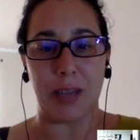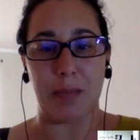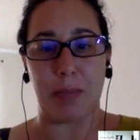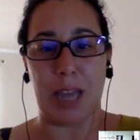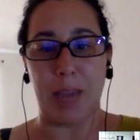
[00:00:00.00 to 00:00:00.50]

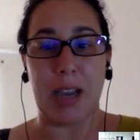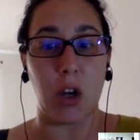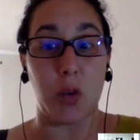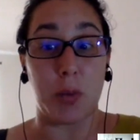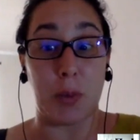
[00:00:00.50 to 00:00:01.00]
becoming an
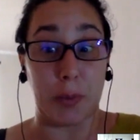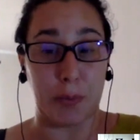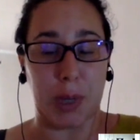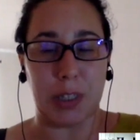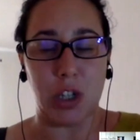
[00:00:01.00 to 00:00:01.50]
open
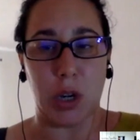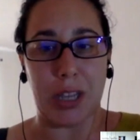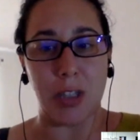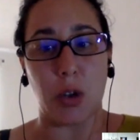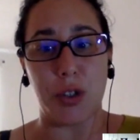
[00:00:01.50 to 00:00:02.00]
practitioner
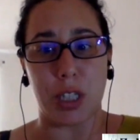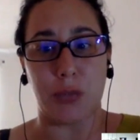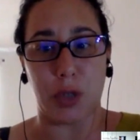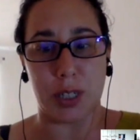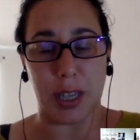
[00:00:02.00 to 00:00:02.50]
is not just
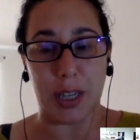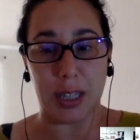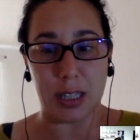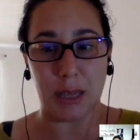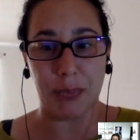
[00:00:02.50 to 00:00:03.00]
for
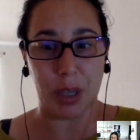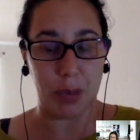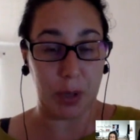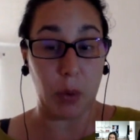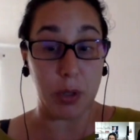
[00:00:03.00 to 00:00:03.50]
science,
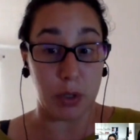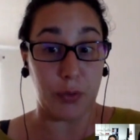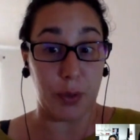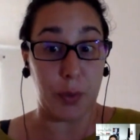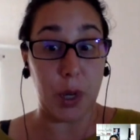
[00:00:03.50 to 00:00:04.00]
but also
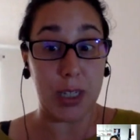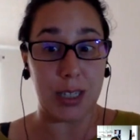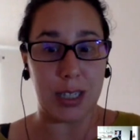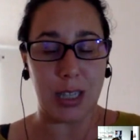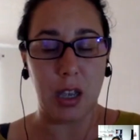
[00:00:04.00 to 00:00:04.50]
for
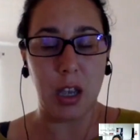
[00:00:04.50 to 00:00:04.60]
policies.